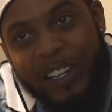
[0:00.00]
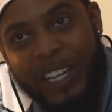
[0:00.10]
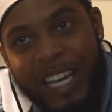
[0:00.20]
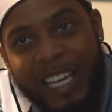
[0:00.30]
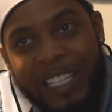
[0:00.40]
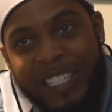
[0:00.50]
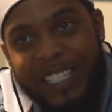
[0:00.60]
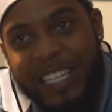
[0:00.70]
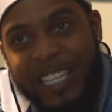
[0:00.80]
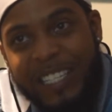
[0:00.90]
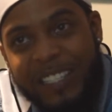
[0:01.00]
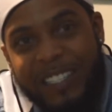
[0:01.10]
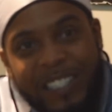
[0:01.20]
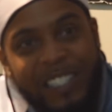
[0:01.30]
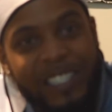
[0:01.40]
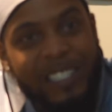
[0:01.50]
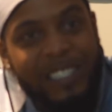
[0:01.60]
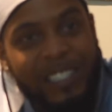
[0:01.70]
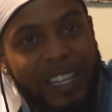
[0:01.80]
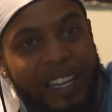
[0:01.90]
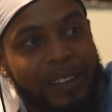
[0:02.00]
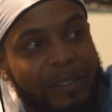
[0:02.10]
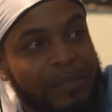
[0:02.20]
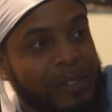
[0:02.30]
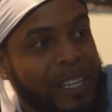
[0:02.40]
You can't cease to just live. You can't